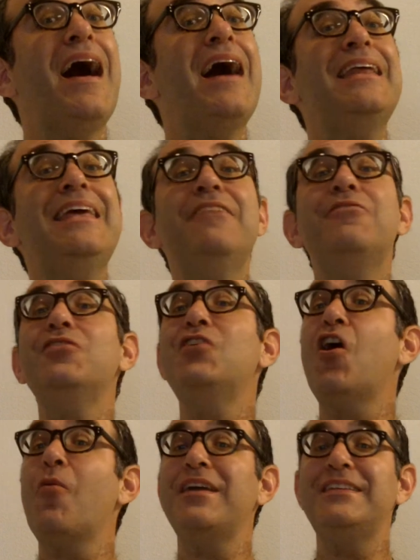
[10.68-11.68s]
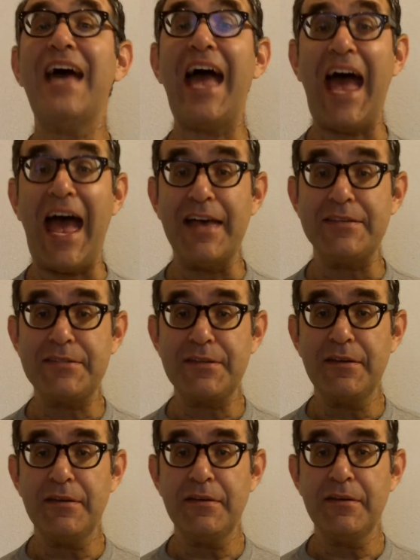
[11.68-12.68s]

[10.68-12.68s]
not even going to ask.